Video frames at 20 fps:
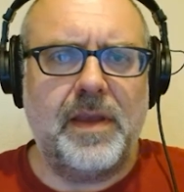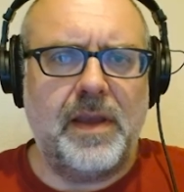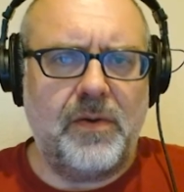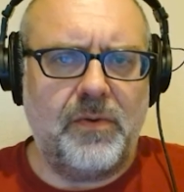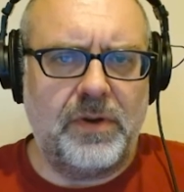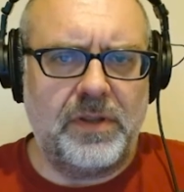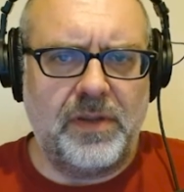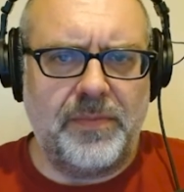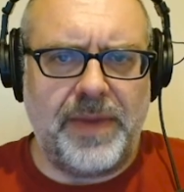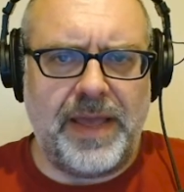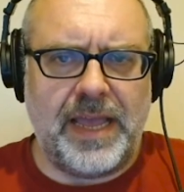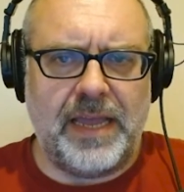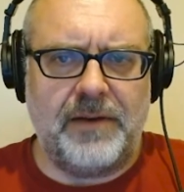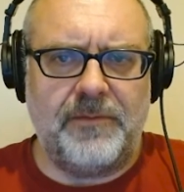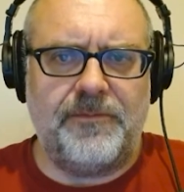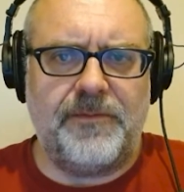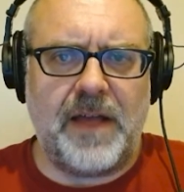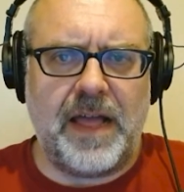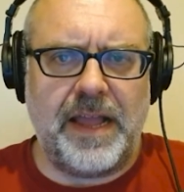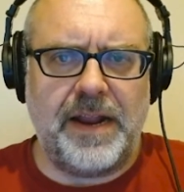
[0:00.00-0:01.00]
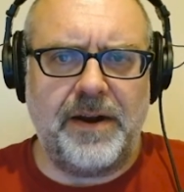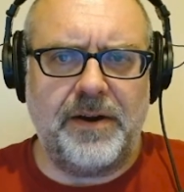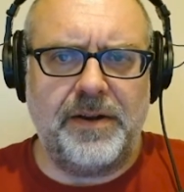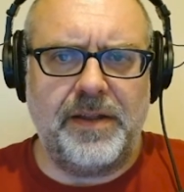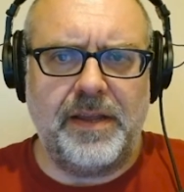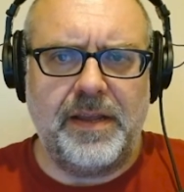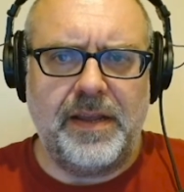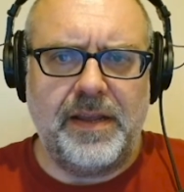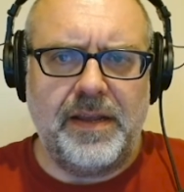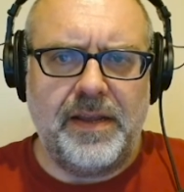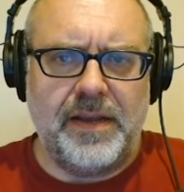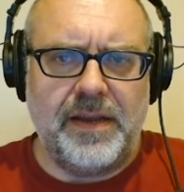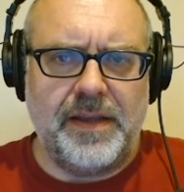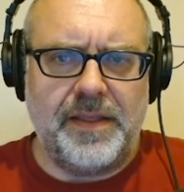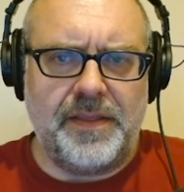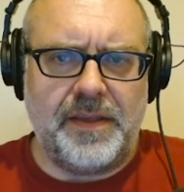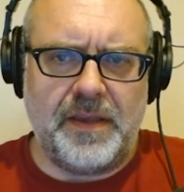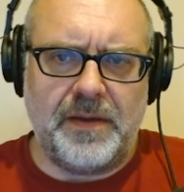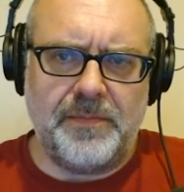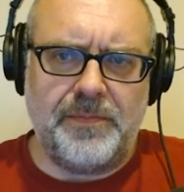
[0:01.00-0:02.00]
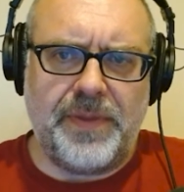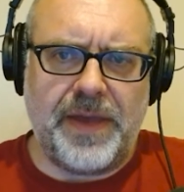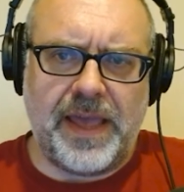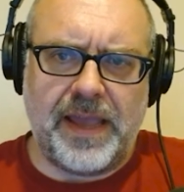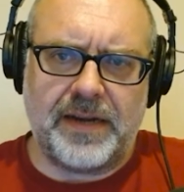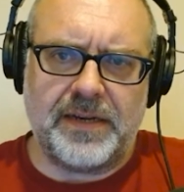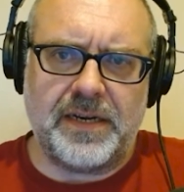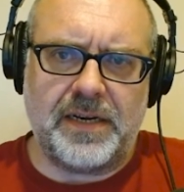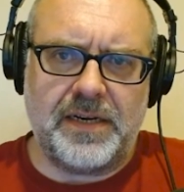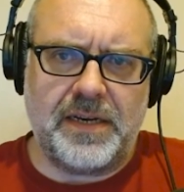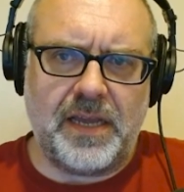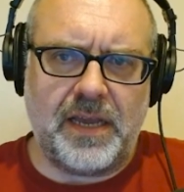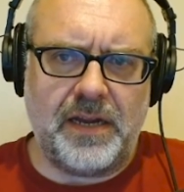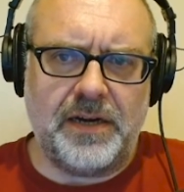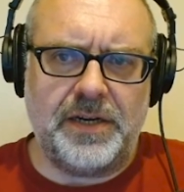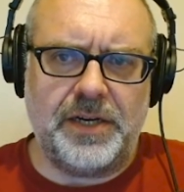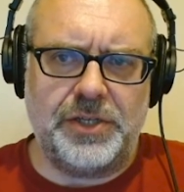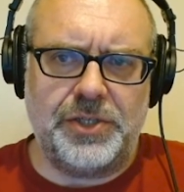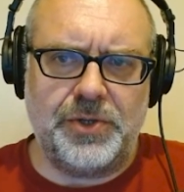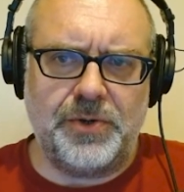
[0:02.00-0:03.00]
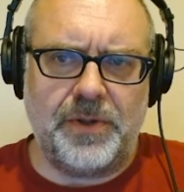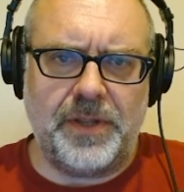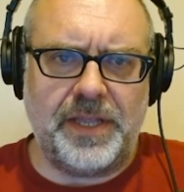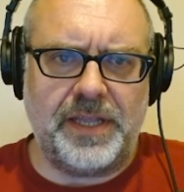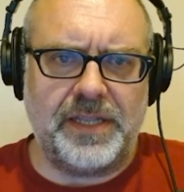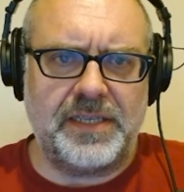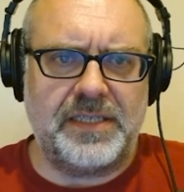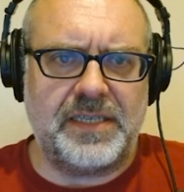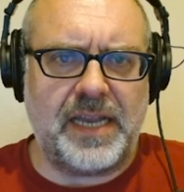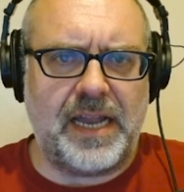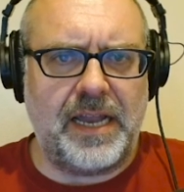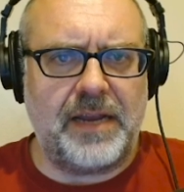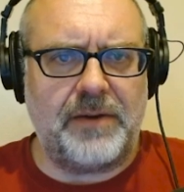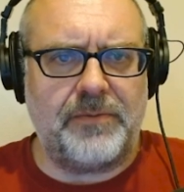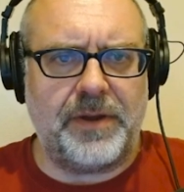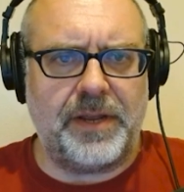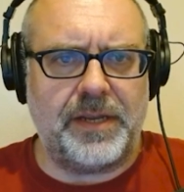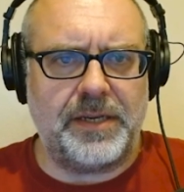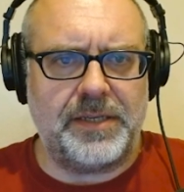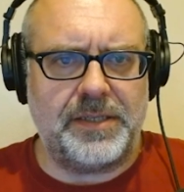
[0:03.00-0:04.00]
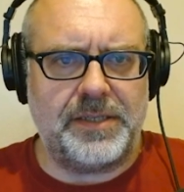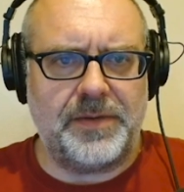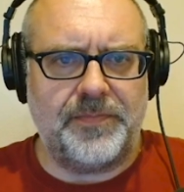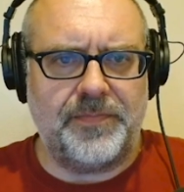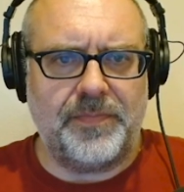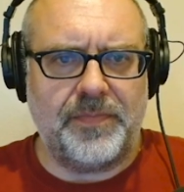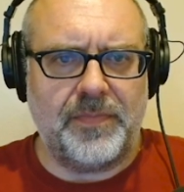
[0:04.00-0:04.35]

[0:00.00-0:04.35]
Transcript: When the man fired, the impact tugged Julian sideways.